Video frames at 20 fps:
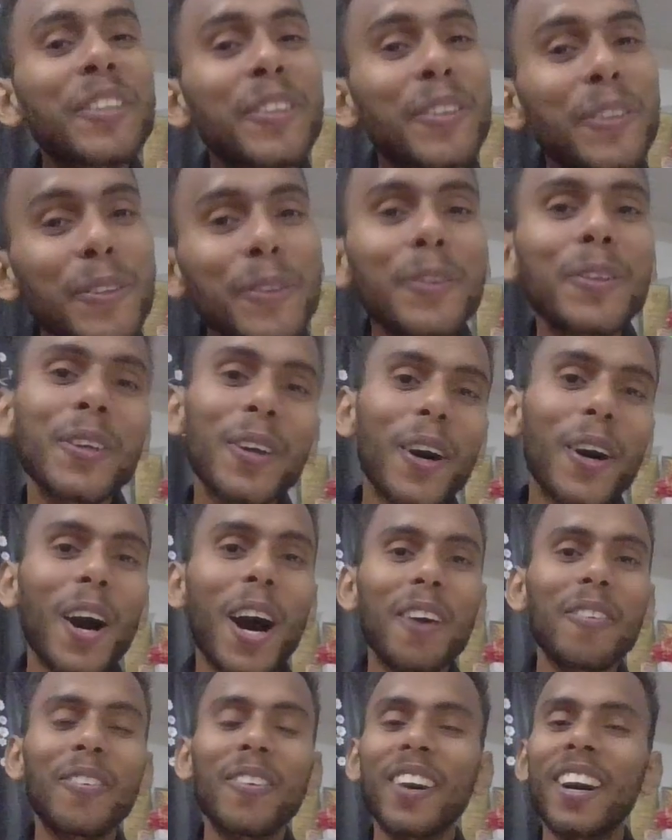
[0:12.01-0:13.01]
tour
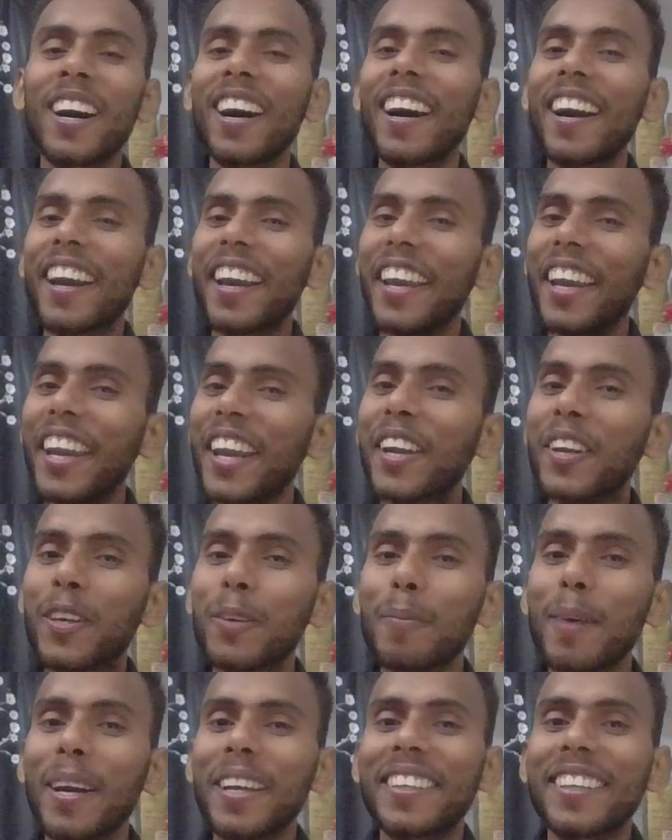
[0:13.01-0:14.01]
of
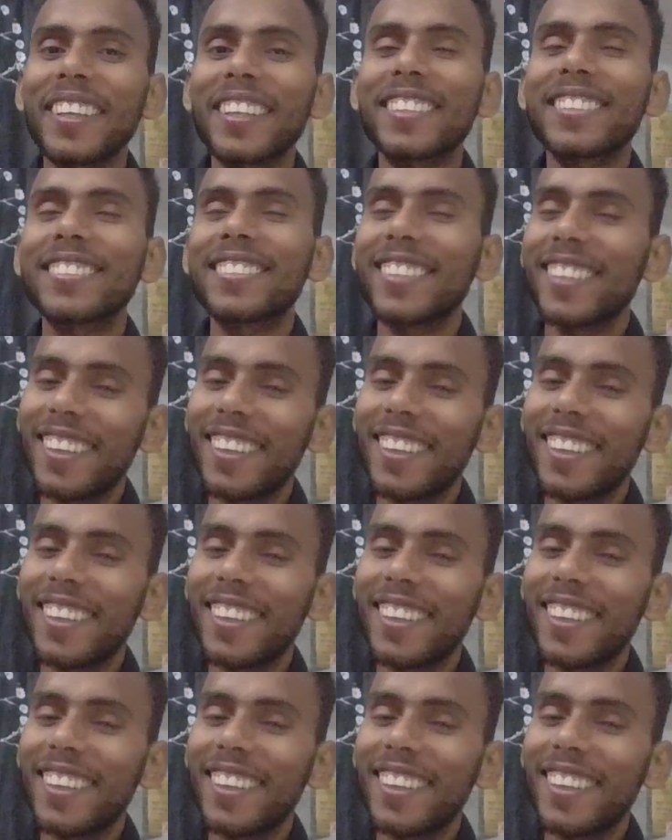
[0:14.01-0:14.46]
econometrics.